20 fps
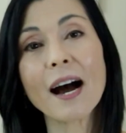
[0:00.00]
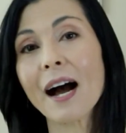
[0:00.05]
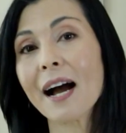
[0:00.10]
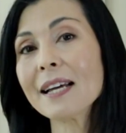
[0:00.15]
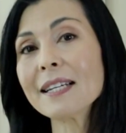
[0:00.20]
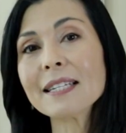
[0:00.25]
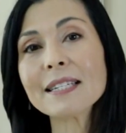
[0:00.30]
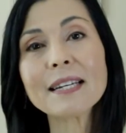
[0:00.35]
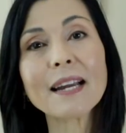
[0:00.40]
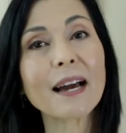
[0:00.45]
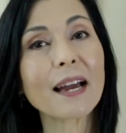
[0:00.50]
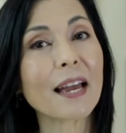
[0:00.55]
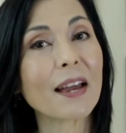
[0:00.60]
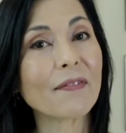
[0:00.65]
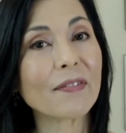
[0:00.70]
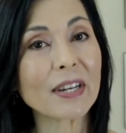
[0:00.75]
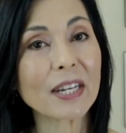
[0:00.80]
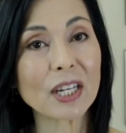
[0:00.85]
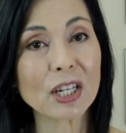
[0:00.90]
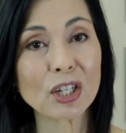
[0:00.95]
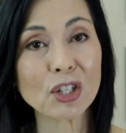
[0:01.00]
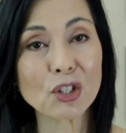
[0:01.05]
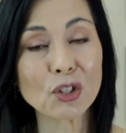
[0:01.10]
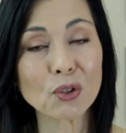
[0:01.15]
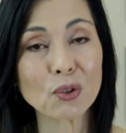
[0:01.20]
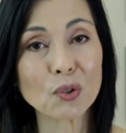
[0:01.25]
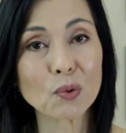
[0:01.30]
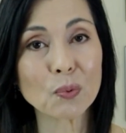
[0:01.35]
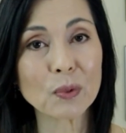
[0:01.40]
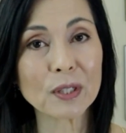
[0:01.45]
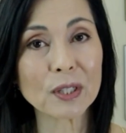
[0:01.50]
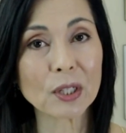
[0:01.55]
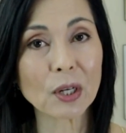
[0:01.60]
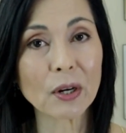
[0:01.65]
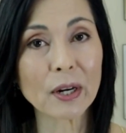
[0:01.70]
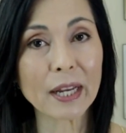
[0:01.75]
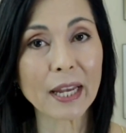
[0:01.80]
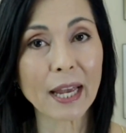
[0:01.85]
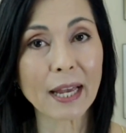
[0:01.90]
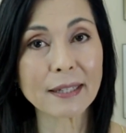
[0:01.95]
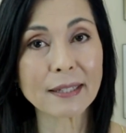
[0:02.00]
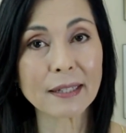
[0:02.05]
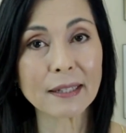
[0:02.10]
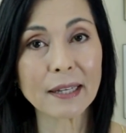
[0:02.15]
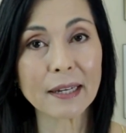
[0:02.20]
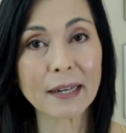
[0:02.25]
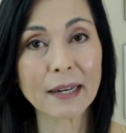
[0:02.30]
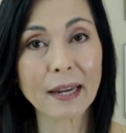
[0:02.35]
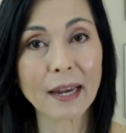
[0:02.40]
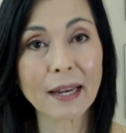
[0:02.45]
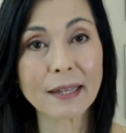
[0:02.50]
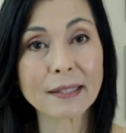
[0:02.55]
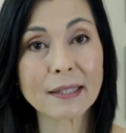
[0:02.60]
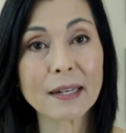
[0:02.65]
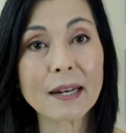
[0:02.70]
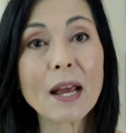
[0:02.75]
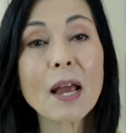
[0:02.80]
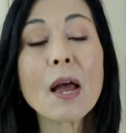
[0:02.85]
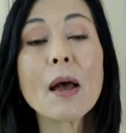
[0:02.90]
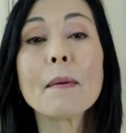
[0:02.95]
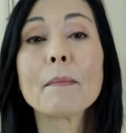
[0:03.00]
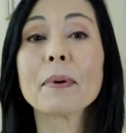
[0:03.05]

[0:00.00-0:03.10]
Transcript: I did not have any issues with starting azelaic acid,